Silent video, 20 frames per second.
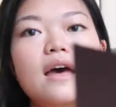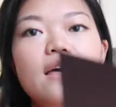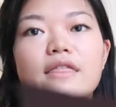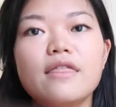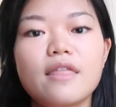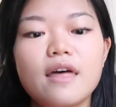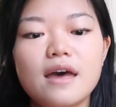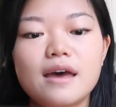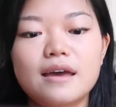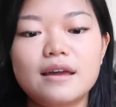
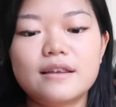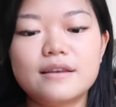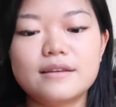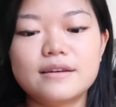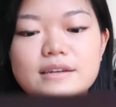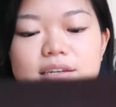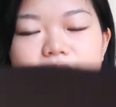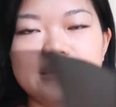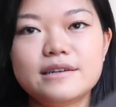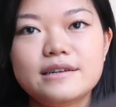And then
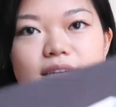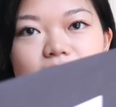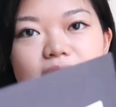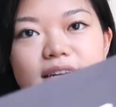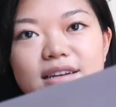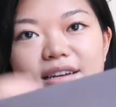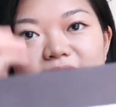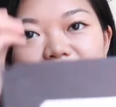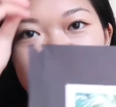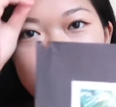
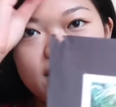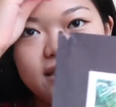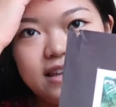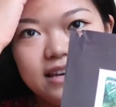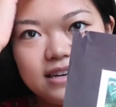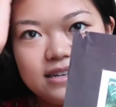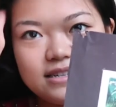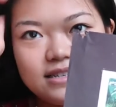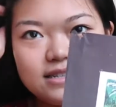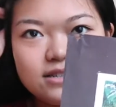
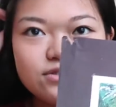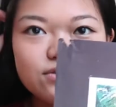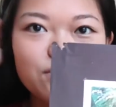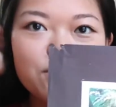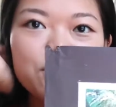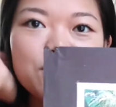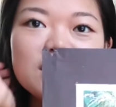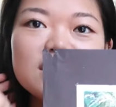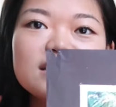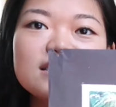this
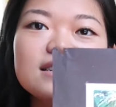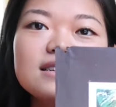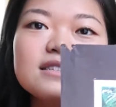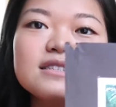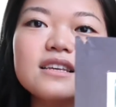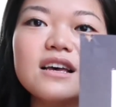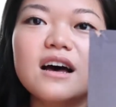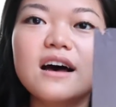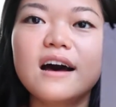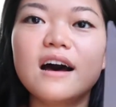
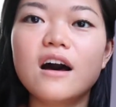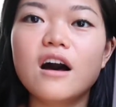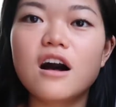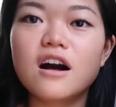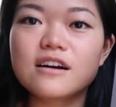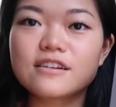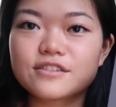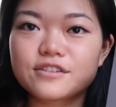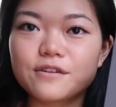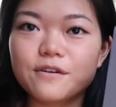was
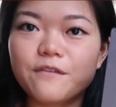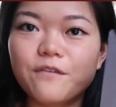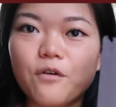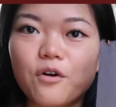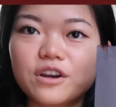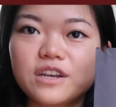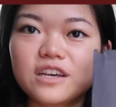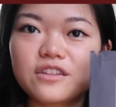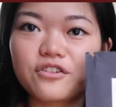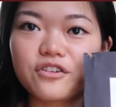also
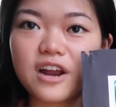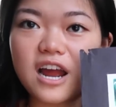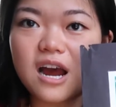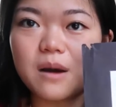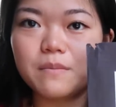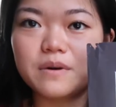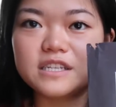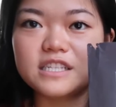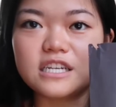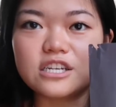for another
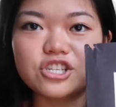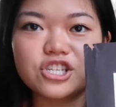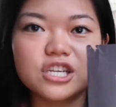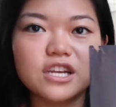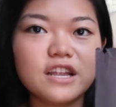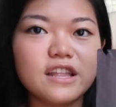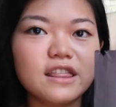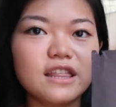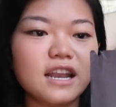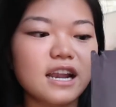
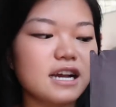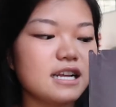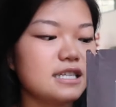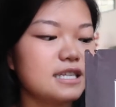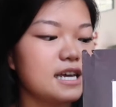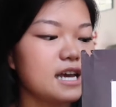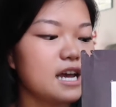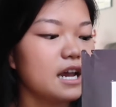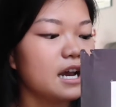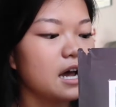competition that I
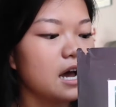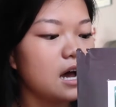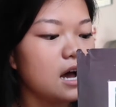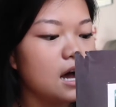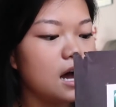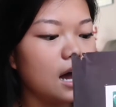did.